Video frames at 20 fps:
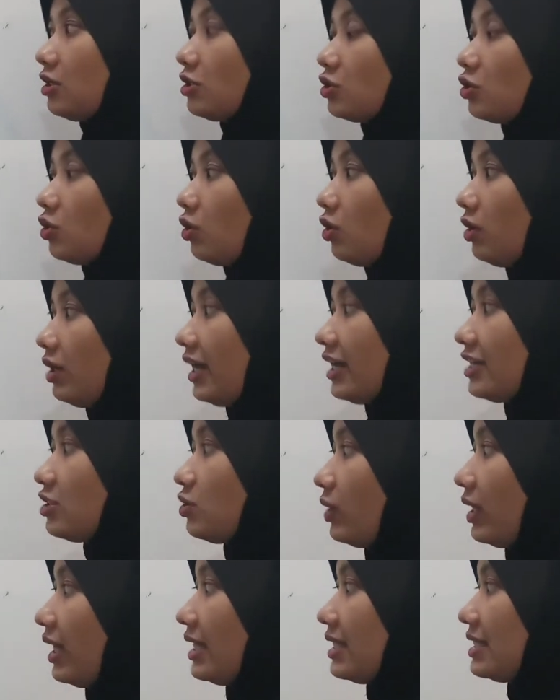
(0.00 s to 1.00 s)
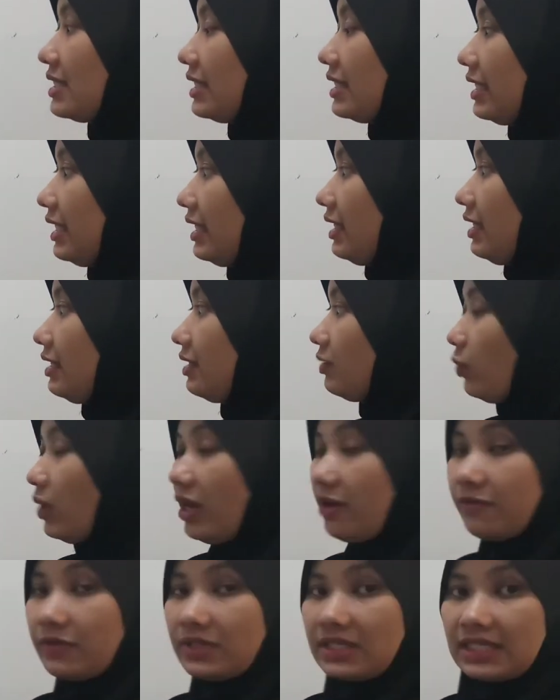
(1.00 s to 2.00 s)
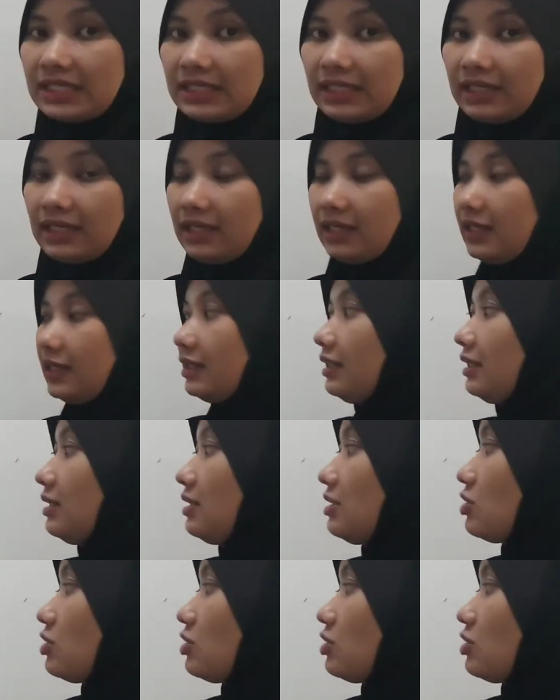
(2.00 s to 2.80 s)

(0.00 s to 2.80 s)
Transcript: So, as you can see, we have a cert here.